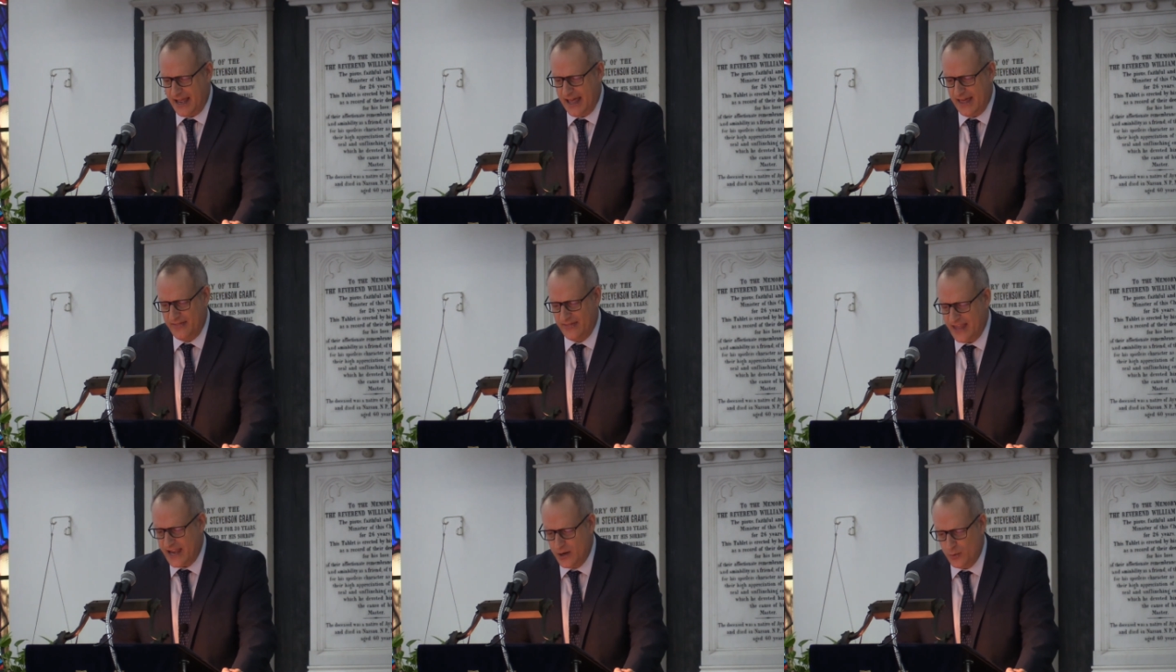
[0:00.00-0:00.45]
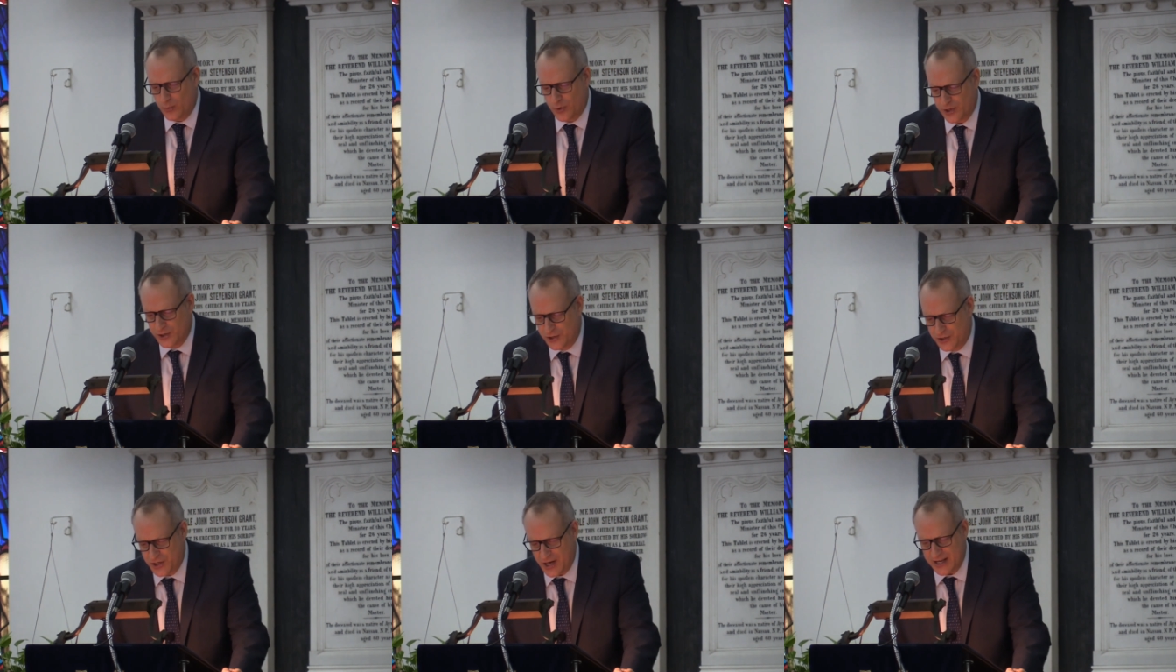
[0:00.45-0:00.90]
and they
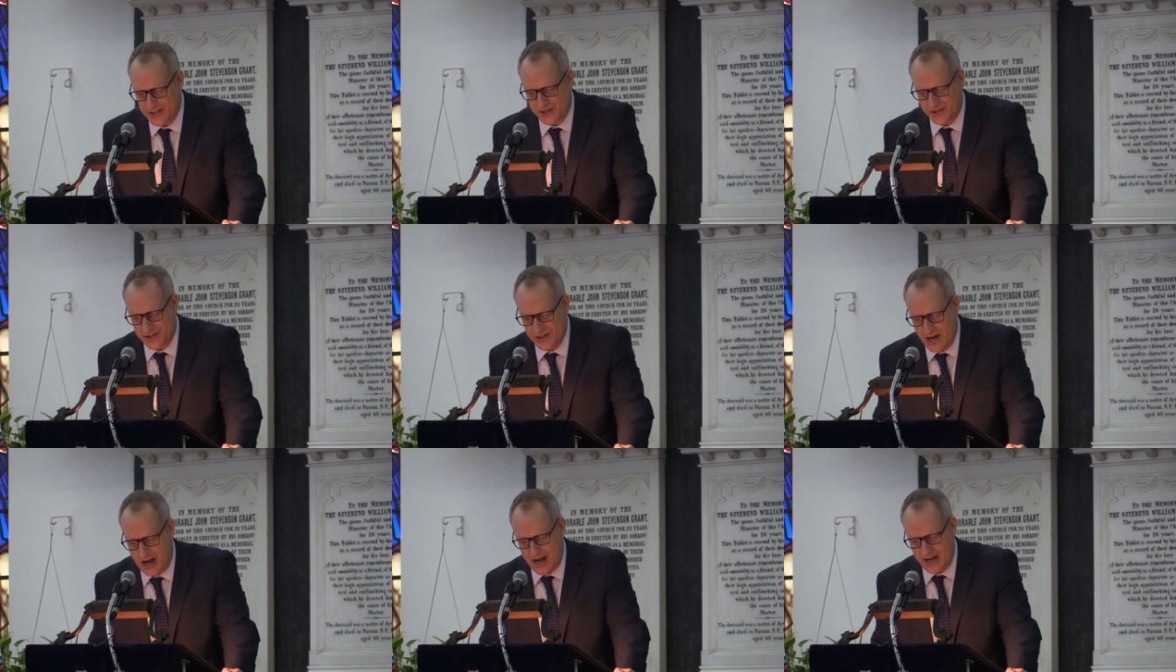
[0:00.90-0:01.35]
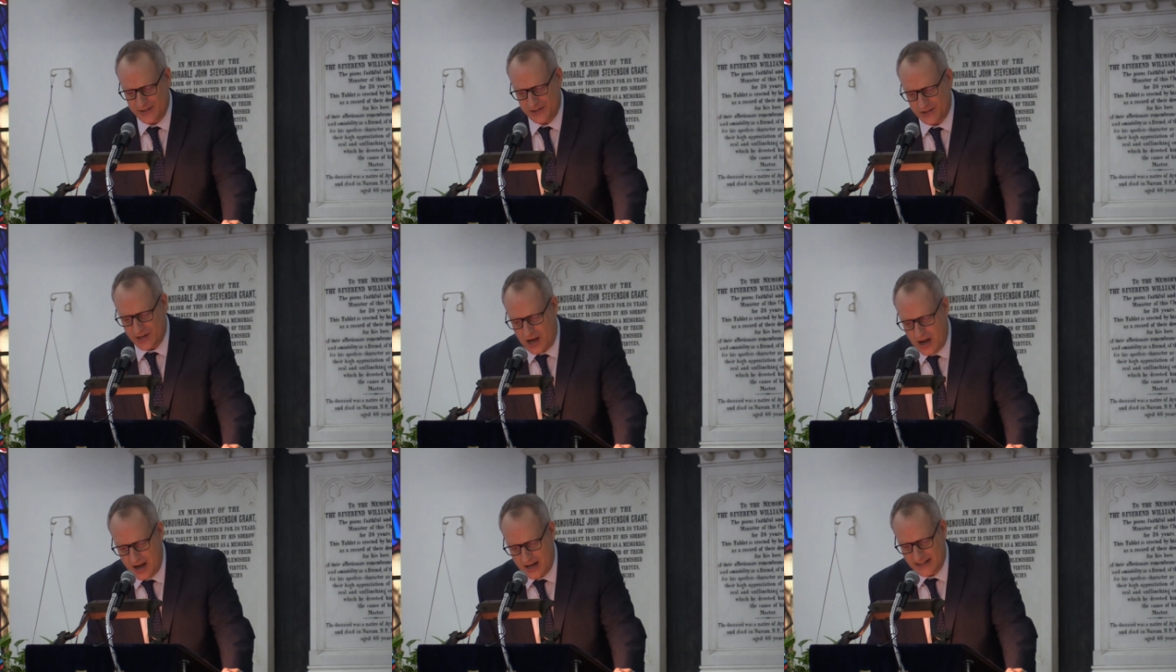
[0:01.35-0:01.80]
were just
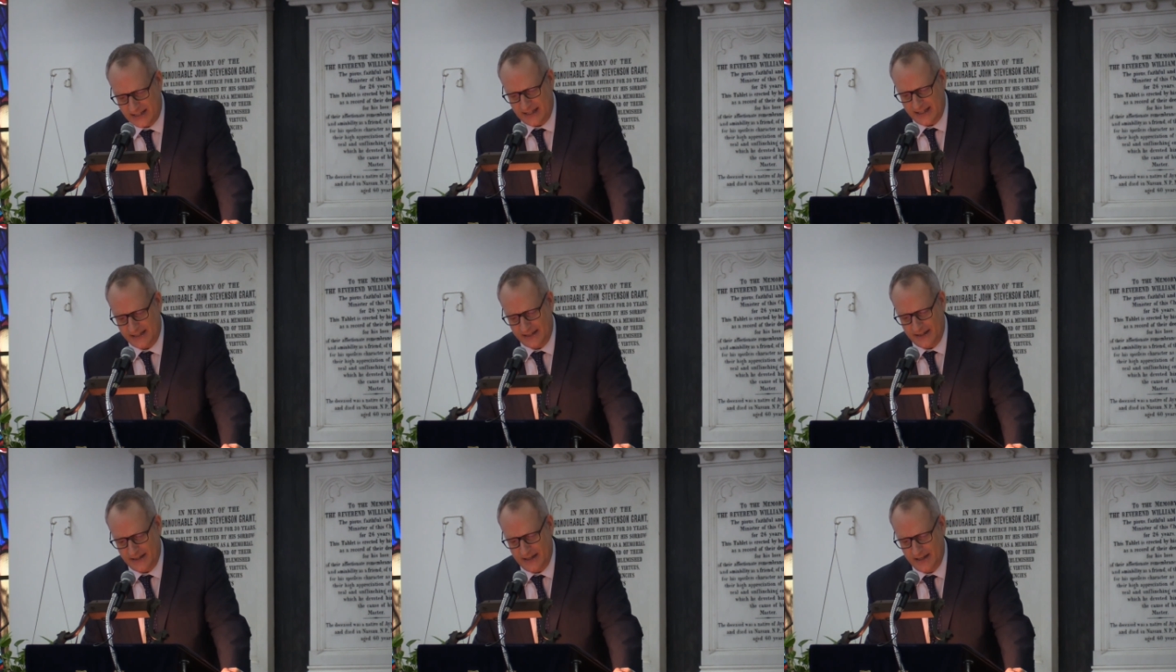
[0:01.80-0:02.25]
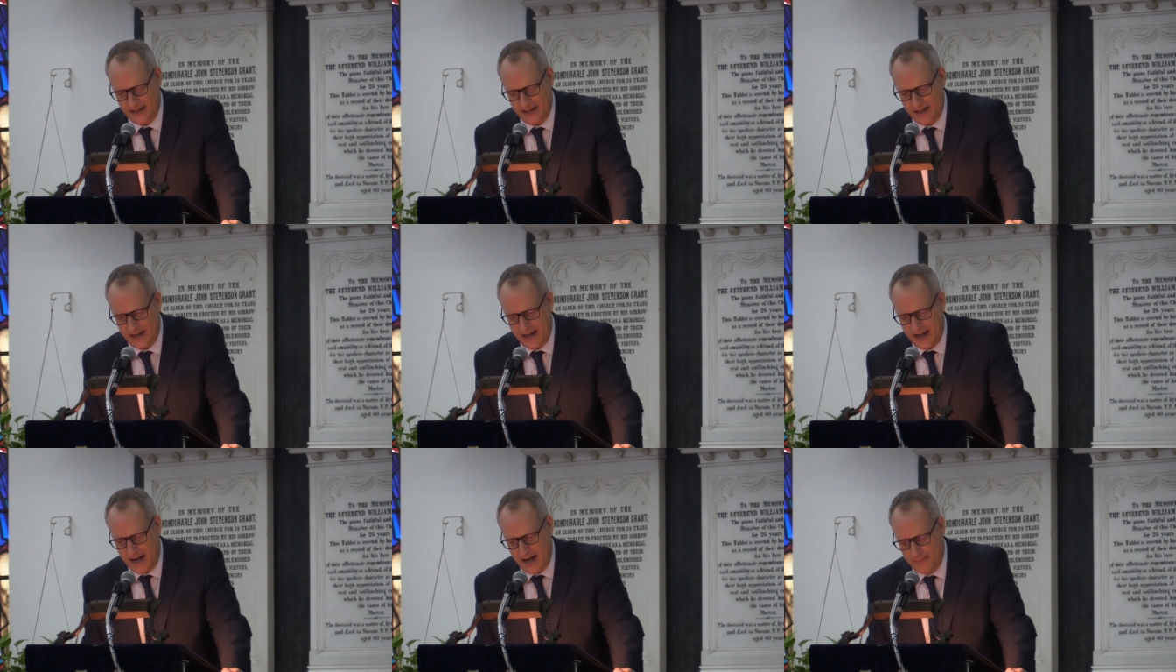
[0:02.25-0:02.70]
not talking
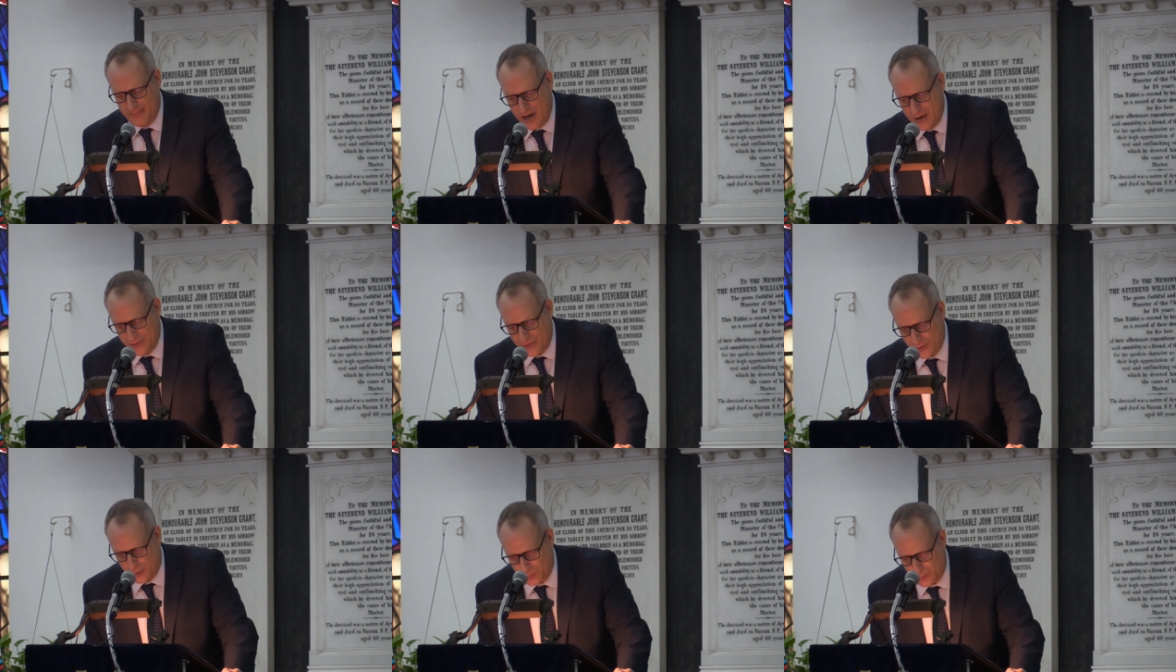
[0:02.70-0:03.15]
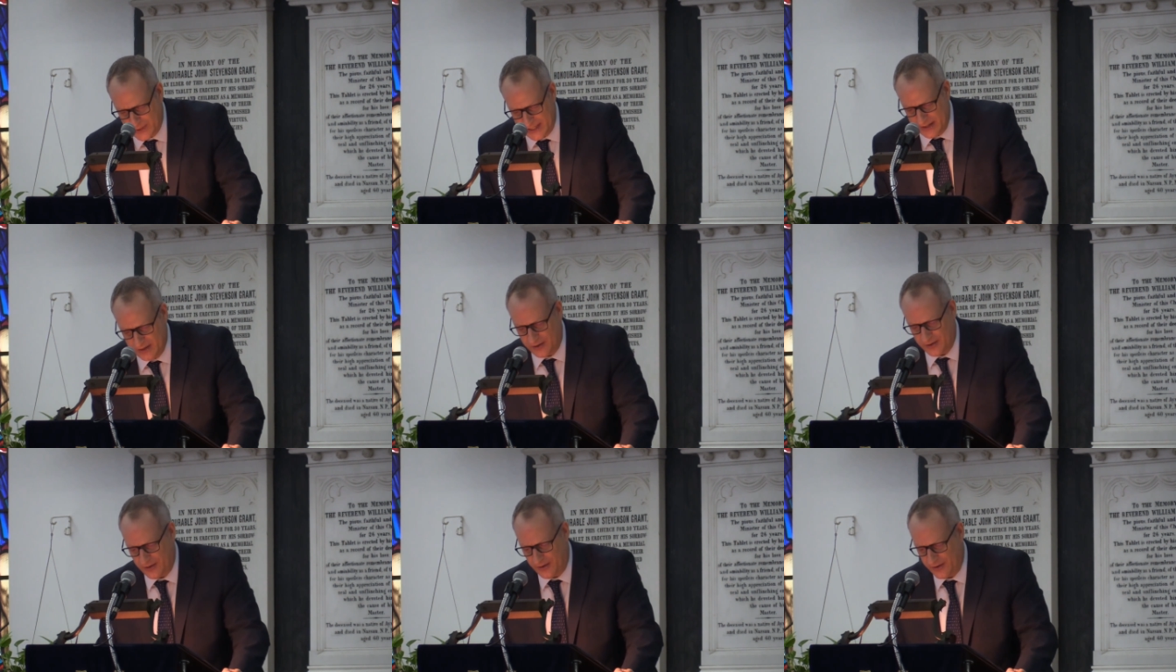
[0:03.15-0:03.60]
about the
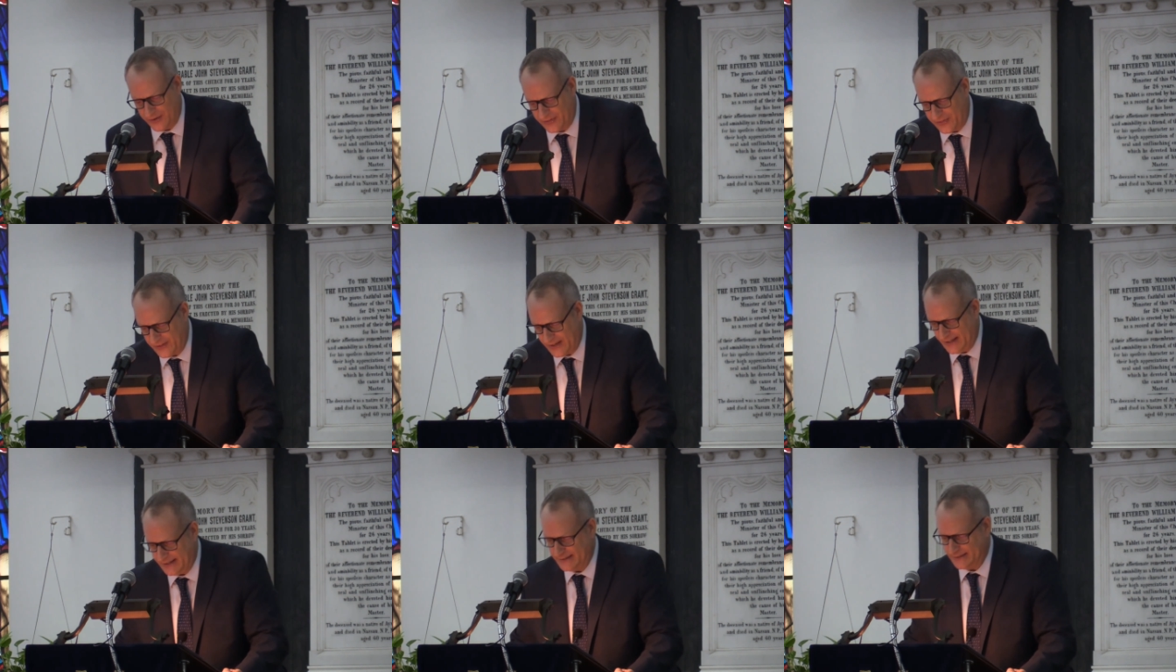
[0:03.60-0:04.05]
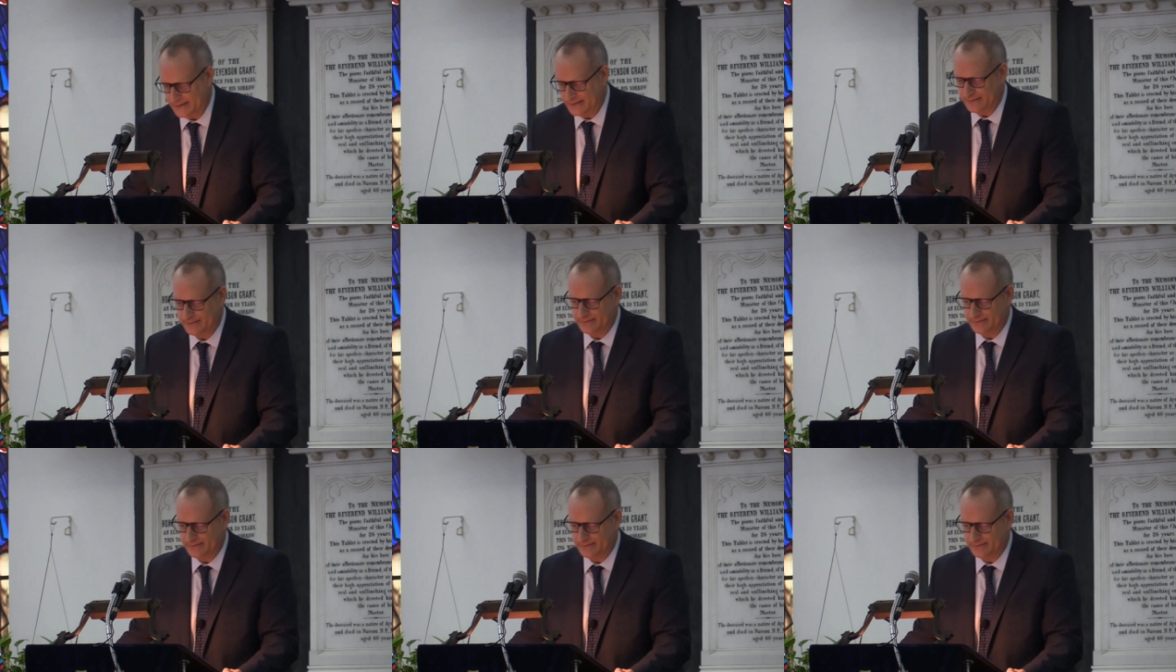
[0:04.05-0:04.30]
real thing."